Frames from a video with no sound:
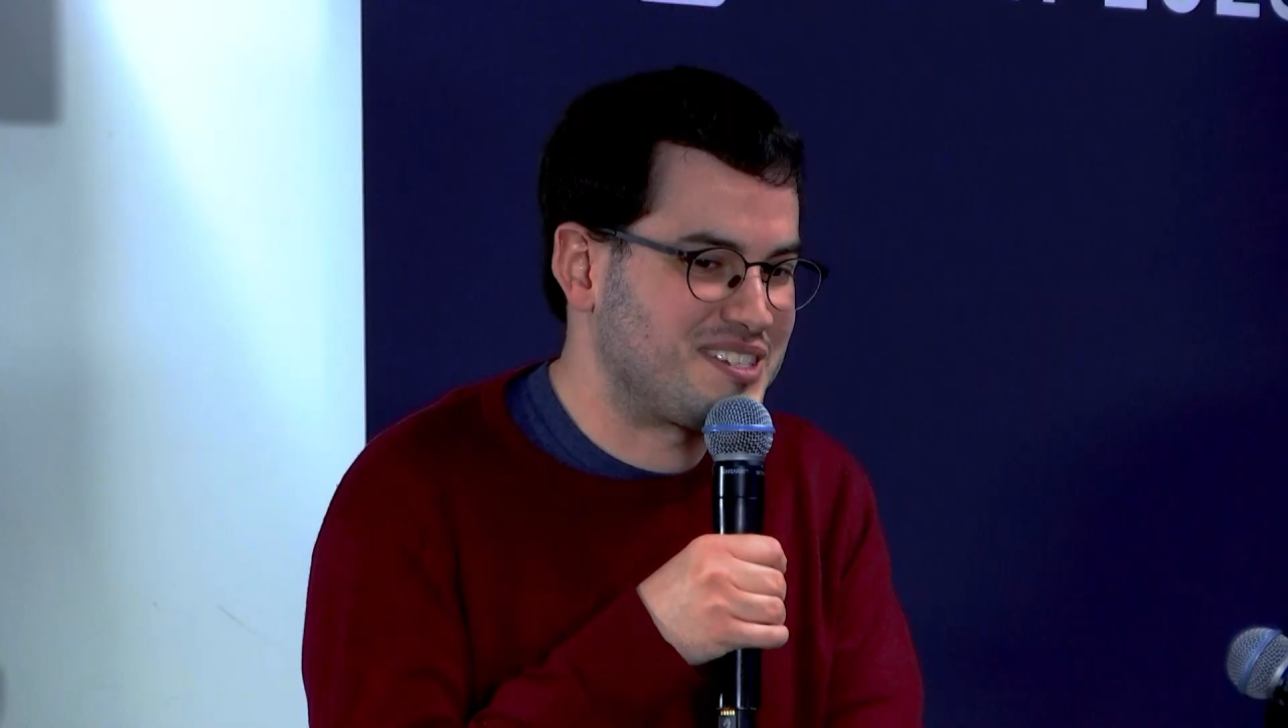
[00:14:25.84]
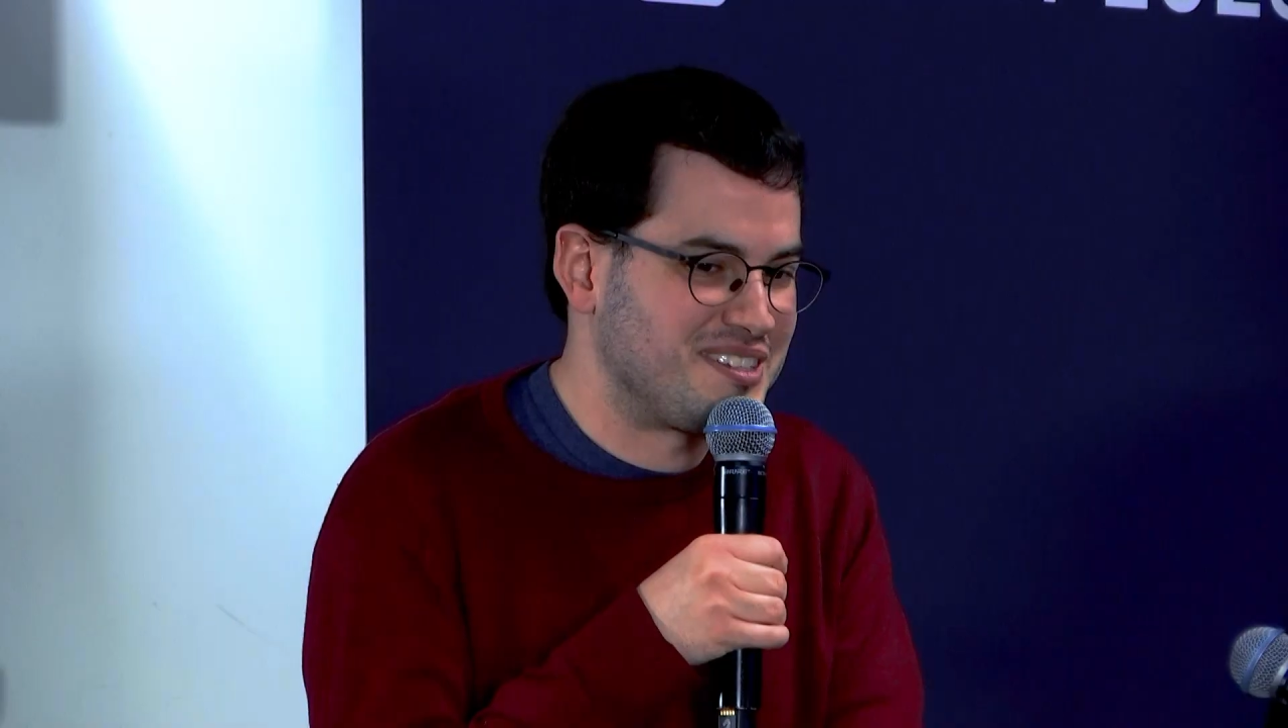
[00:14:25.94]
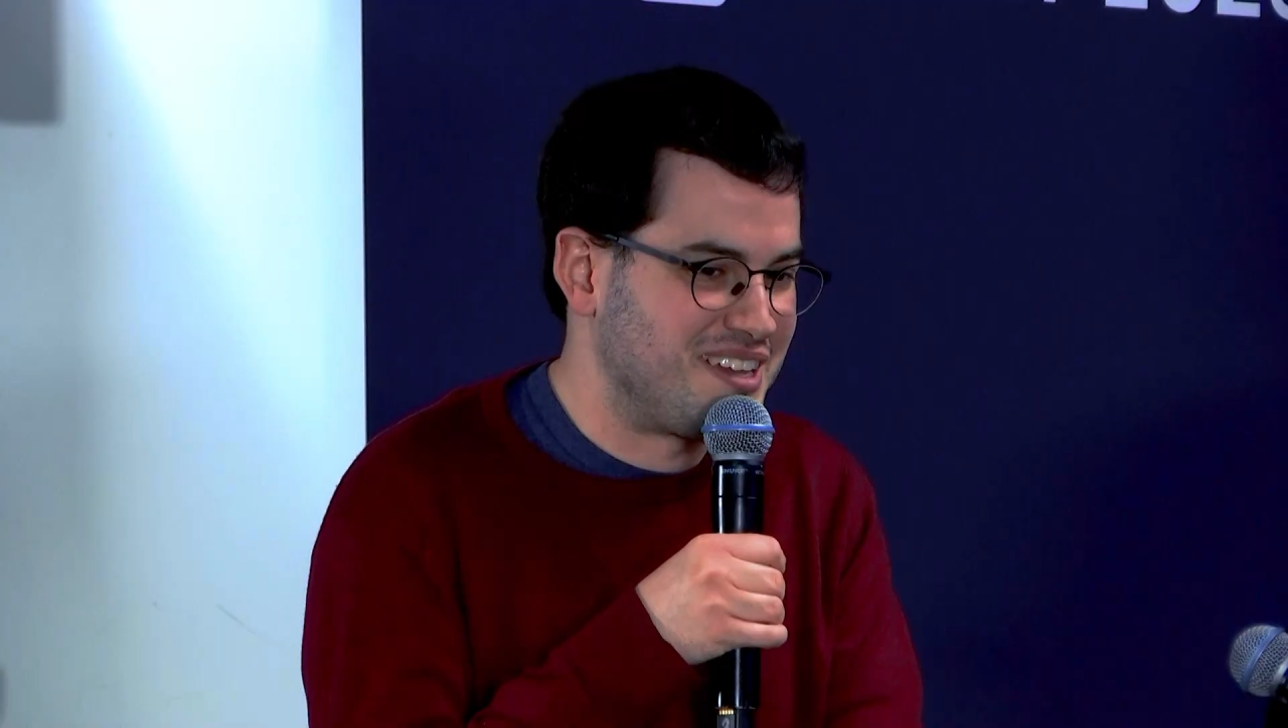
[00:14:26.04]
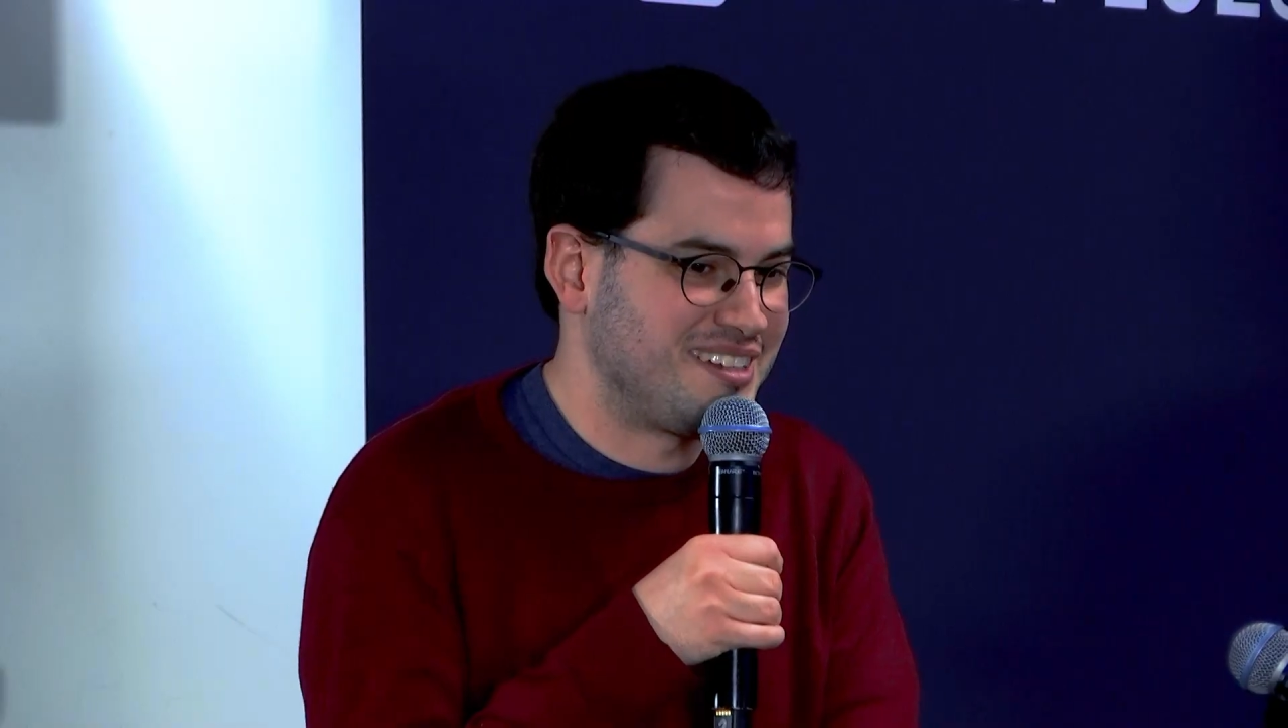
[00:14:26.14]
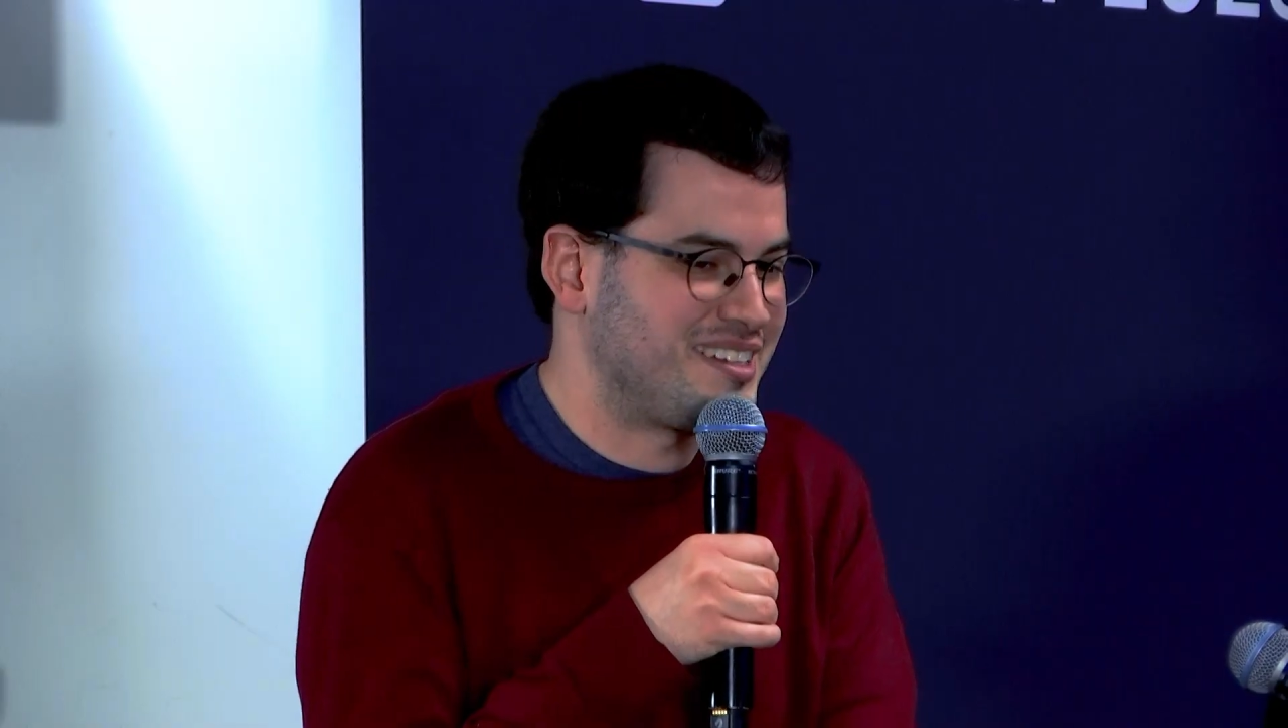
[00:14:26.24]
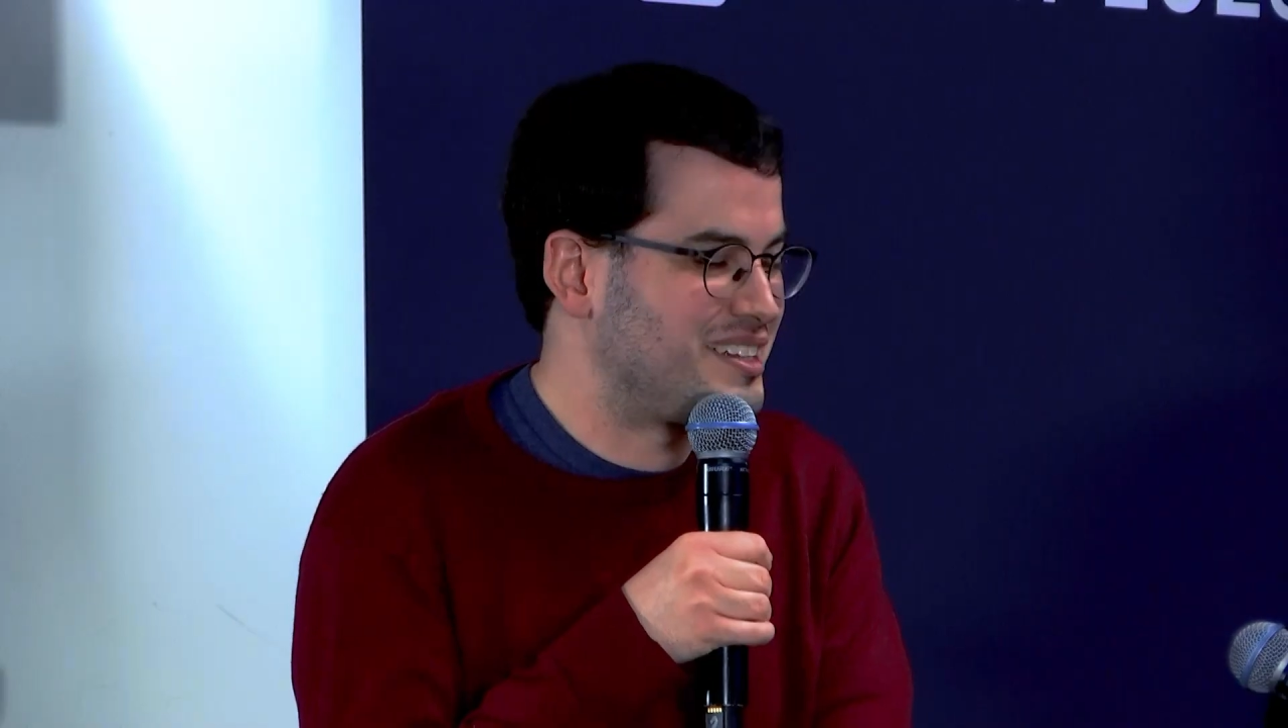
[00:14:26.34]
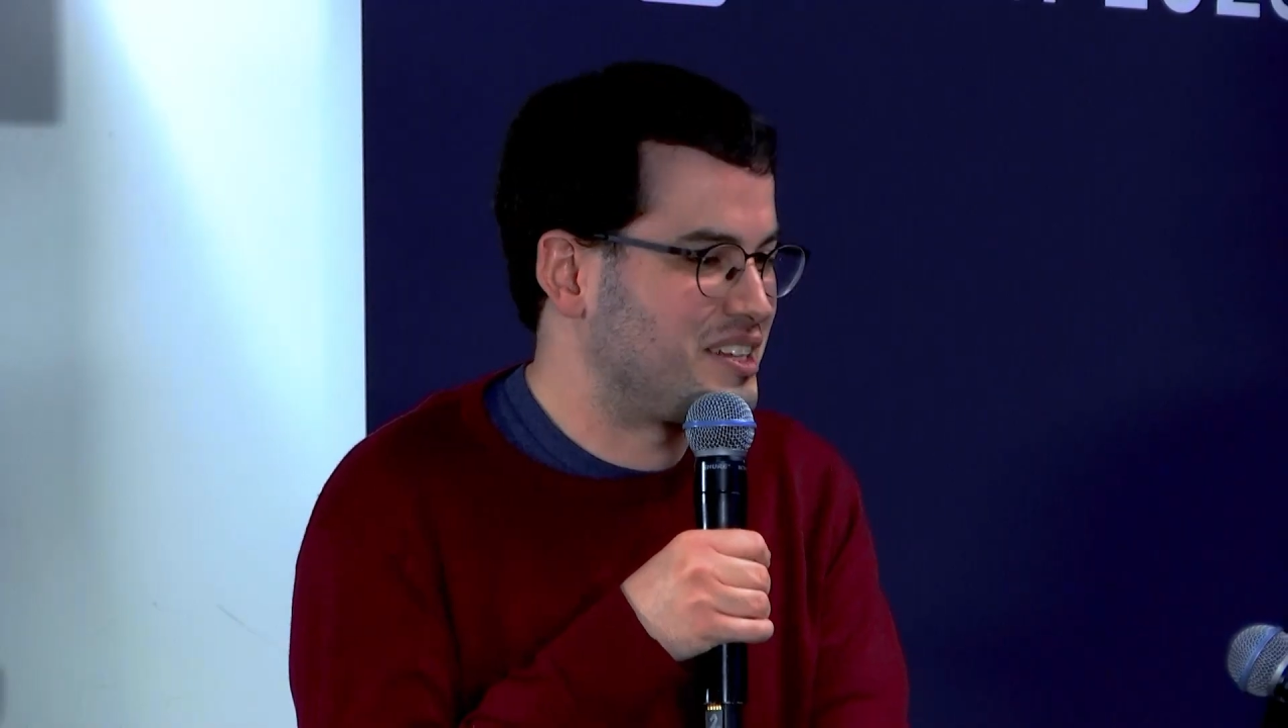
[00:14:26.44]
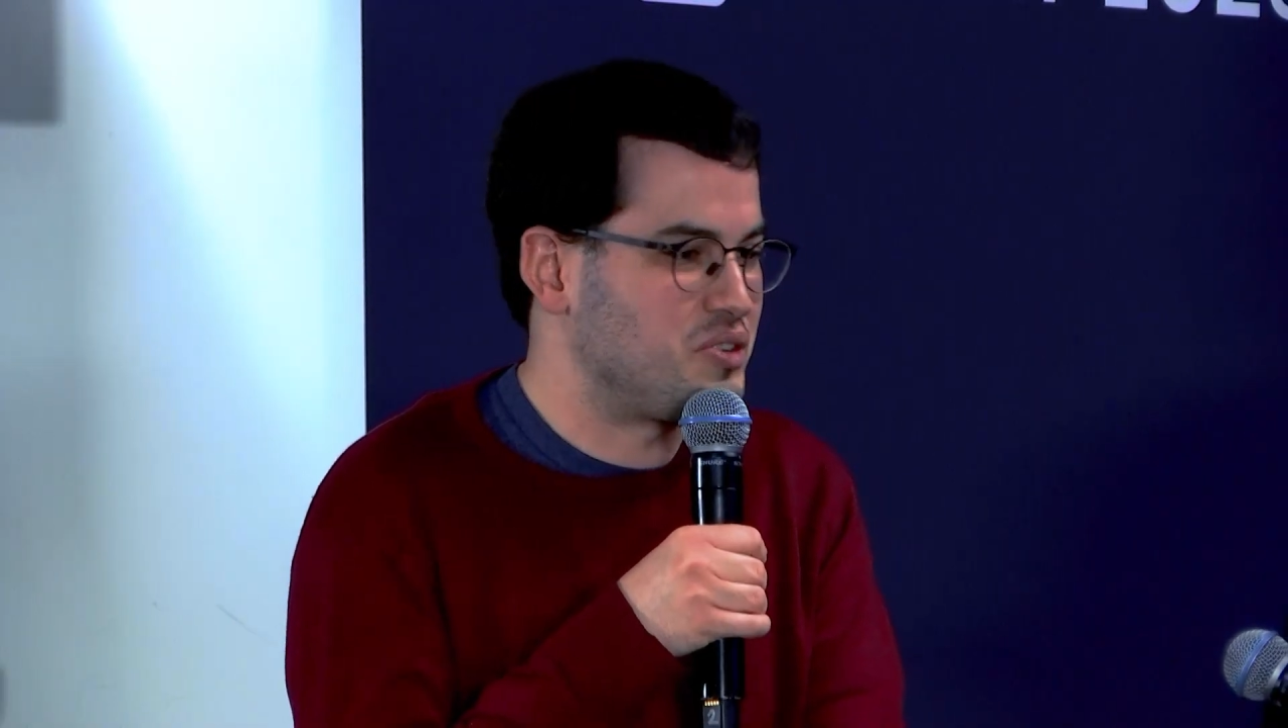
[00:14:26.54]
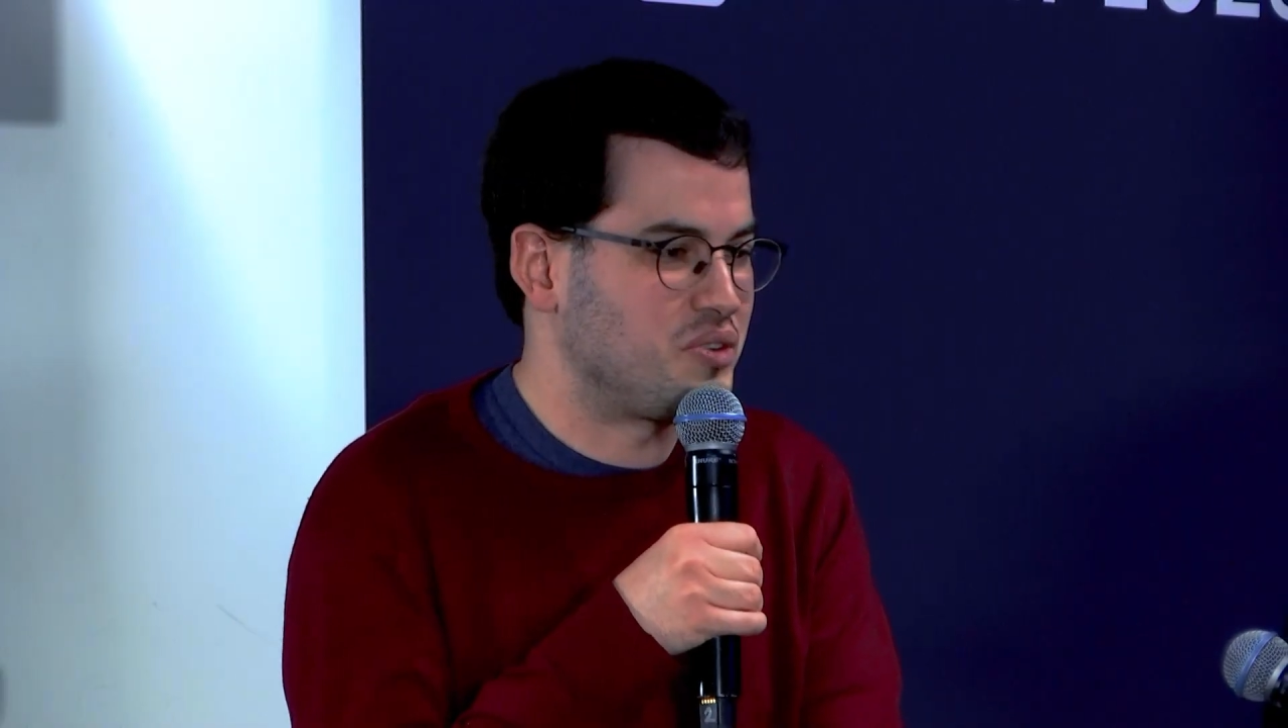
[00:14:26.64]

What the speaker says: data that you're